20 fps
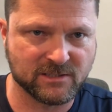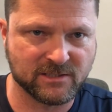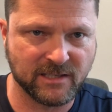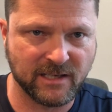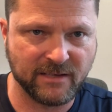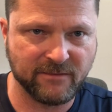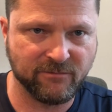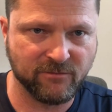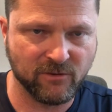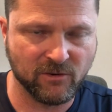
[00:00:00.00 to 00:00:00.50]

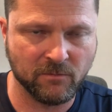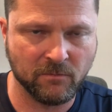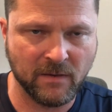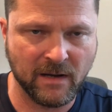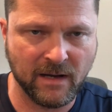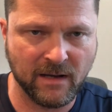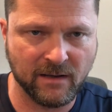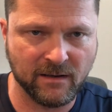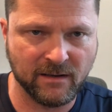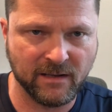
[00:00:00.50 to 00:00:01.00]
say for
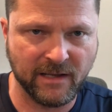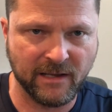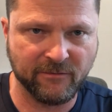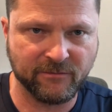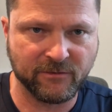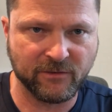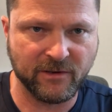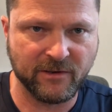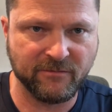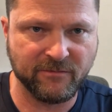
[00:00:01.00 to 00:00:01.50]
my
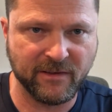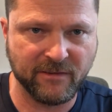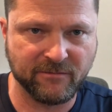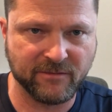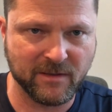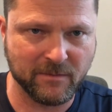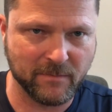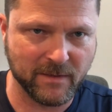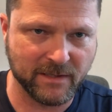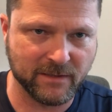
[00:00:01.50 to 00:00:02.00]

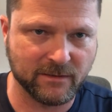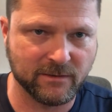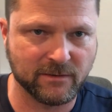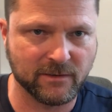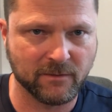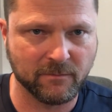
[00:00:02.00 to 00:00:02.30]
F350 build